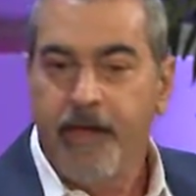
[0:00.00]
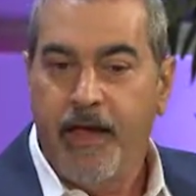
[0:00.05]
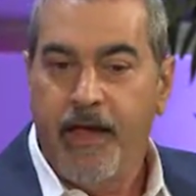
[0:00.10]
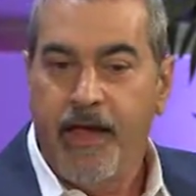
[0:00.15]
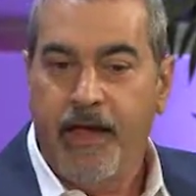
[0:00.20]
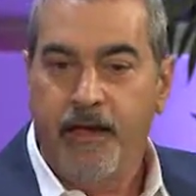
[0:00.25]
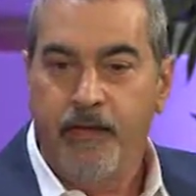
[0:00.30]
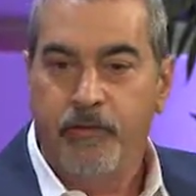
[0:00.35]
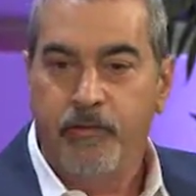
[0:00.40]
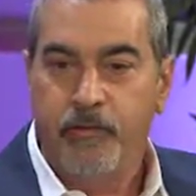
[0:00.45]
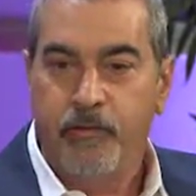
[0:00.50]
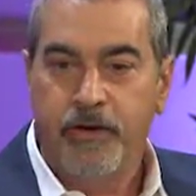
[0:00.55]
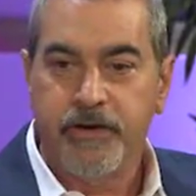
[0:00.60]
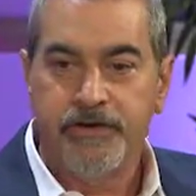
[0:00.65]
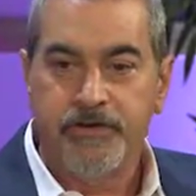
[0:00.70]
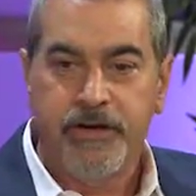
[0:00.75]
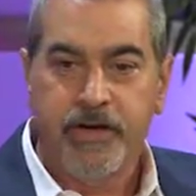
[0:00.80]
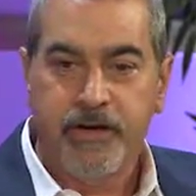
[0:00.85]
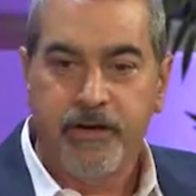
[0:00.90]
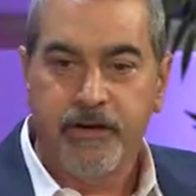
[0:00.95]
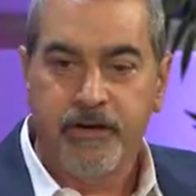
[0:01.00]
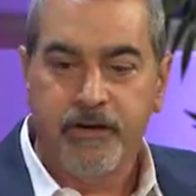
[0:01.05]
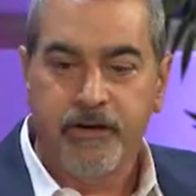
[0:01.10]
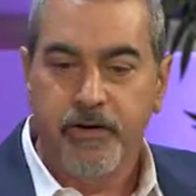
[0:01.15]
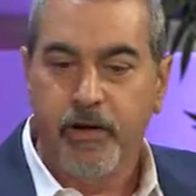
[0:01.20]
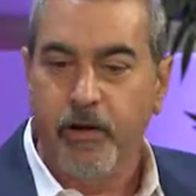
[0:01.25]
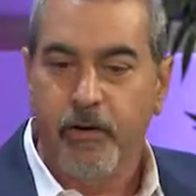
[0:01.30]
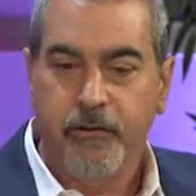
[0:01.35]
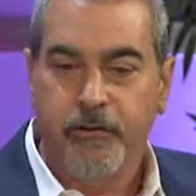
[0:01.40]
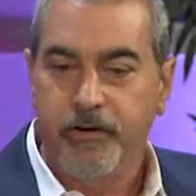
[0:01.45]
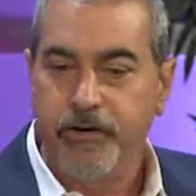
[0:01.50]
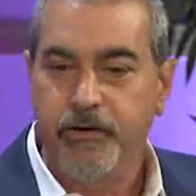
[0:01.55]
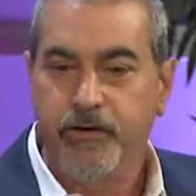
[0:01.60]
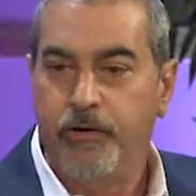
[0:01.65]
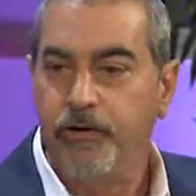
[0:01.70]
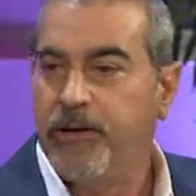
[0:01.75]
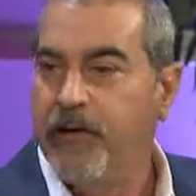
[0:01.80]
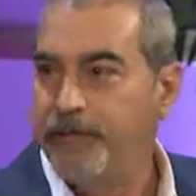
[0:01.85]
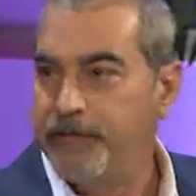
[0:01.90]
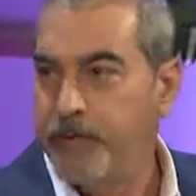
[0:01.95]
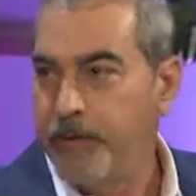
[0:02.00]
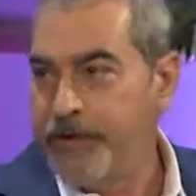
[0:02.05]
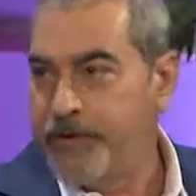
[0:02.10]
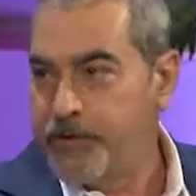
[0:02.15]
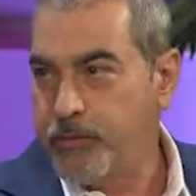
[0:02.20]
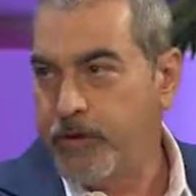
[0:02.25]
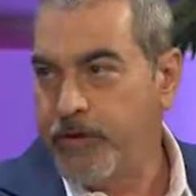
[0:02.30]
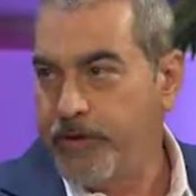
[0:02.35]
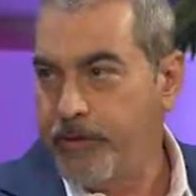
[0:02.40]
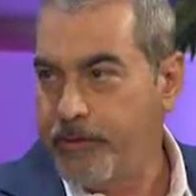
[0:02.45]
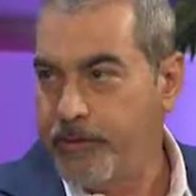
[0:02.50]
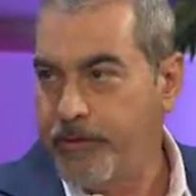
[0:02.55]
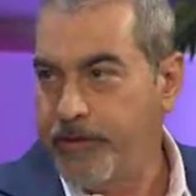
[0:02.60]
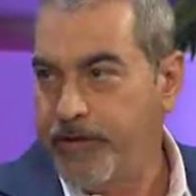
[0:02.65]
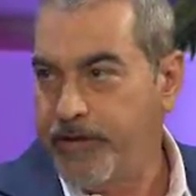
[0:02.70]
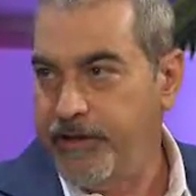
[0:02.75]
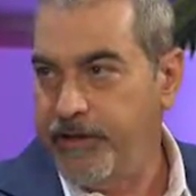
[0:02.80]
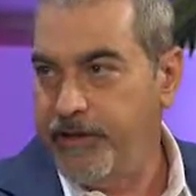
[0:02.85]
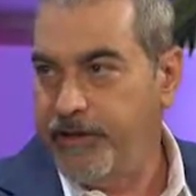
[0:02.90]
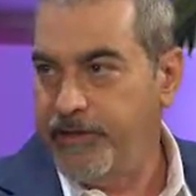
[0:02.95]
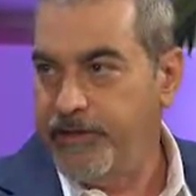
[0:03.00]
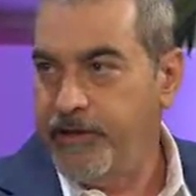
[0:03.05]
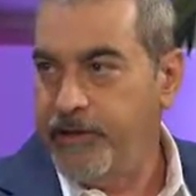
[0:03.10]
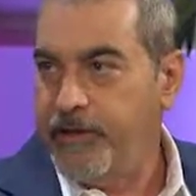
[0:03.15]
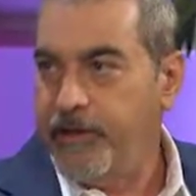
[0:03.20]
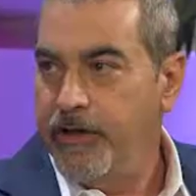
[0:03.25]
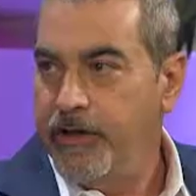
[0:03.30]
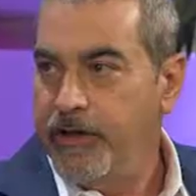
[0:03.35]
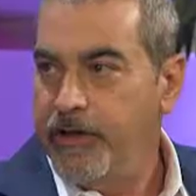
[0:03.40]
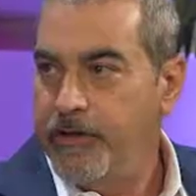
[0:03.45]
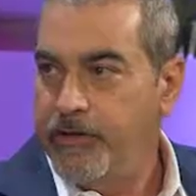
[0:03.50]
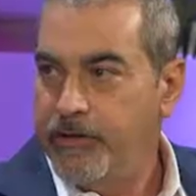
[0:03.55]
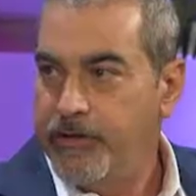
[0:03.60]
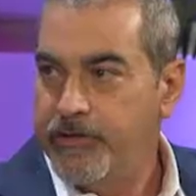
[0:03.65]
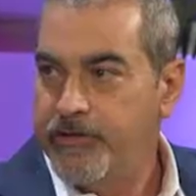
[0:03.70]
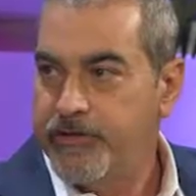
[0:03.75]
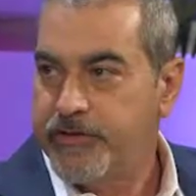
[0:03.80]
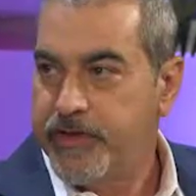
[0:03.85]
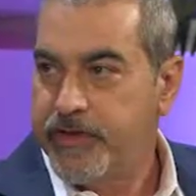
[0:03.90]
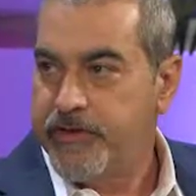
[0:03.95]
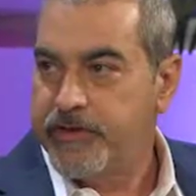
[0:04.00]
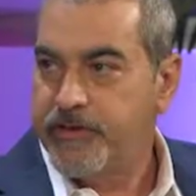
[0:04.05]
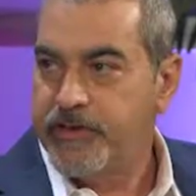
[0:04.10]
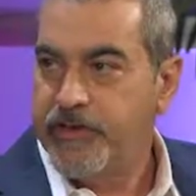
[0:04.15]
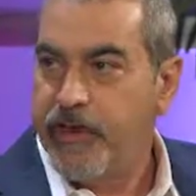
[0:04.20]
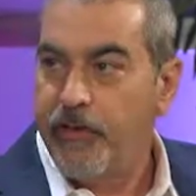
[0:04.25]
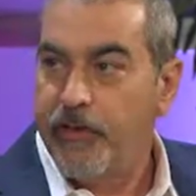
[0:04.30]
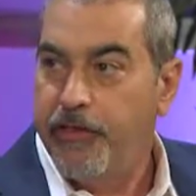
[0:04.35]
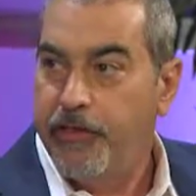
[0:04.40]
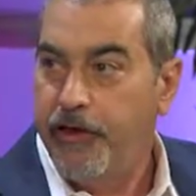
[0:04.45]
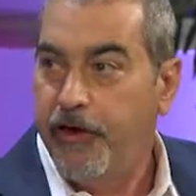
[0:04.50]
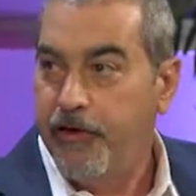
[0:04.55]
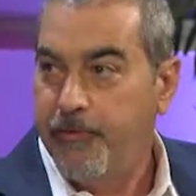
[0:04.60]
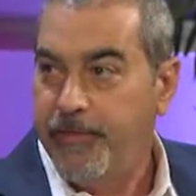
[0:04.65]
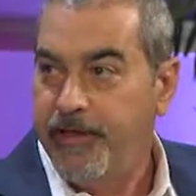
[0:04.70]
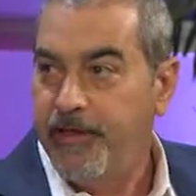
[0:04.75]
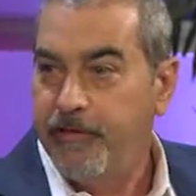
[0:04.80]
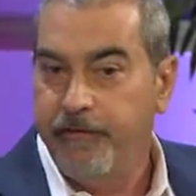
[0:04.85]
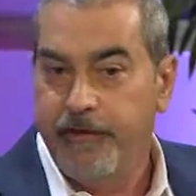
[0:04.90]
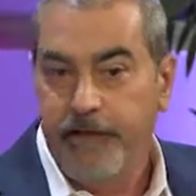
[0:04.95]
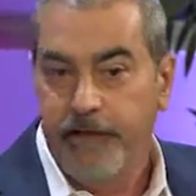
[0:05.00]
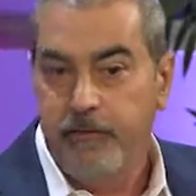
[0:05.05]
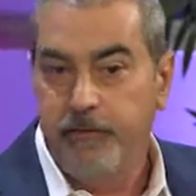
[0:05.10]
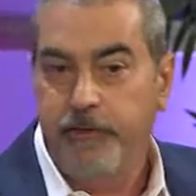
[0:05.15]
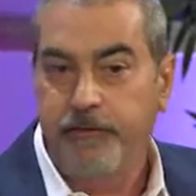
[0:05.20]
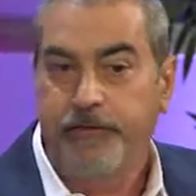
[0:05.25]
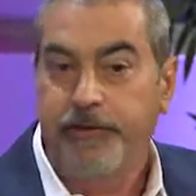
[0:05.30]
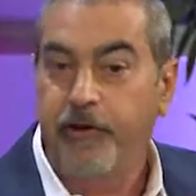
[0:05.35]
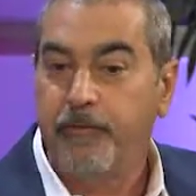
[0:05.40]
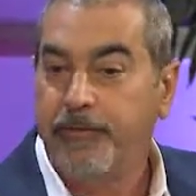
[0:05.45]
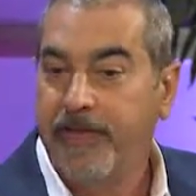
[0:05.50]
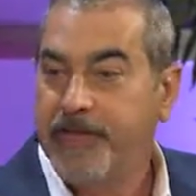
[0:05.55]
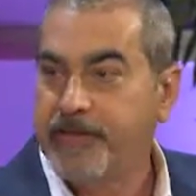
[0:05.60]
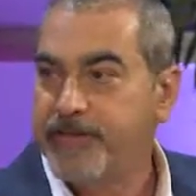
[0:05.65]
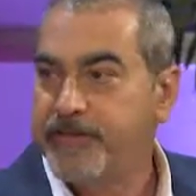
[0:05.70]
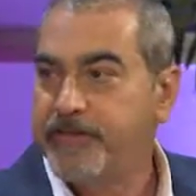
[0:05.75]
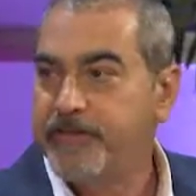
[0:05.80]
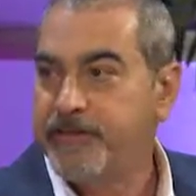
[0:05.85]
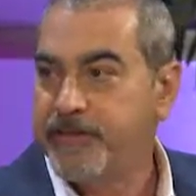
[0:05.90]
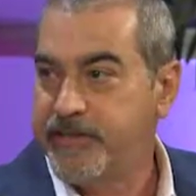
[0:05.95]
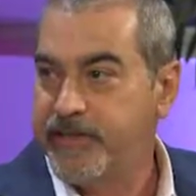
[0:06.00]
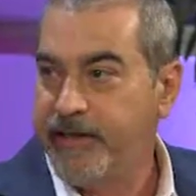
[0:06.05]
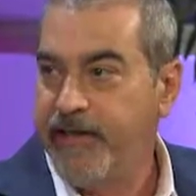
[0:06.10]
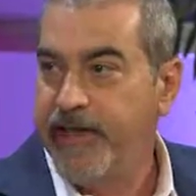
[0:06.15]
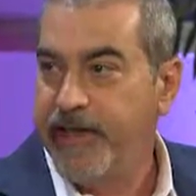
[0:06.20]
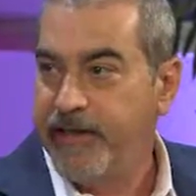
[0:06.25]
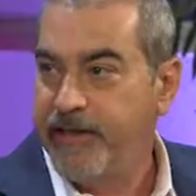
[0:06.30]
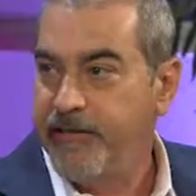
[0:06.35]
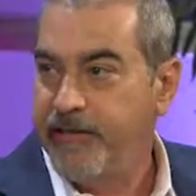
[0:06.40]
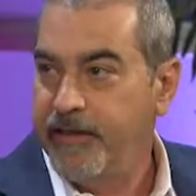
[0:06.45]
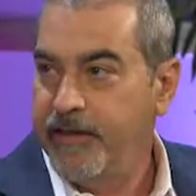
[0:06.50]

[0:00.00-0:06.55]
And we're saying, no, you don't have to wait 20 or 30 years. There's cell therapy available for your patients today.